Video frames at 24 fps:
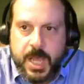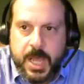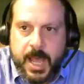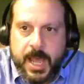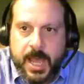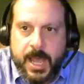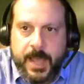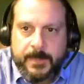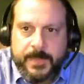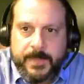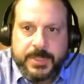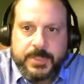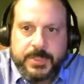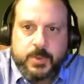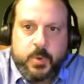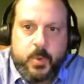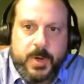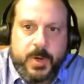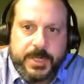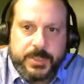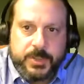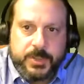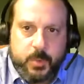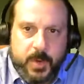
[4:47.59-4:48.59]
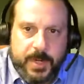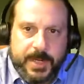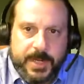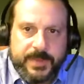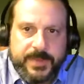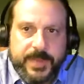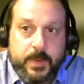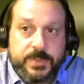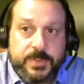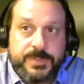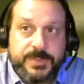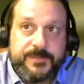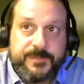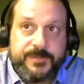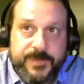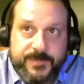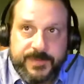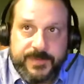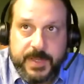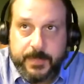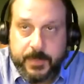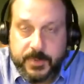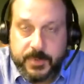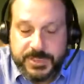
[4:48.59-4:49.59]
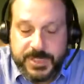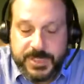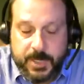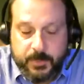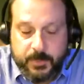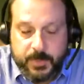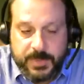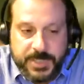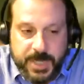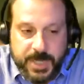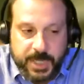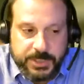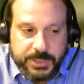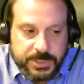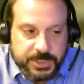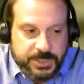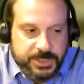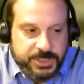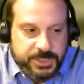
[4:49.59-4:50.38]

In 2020, that was a 50% reduction.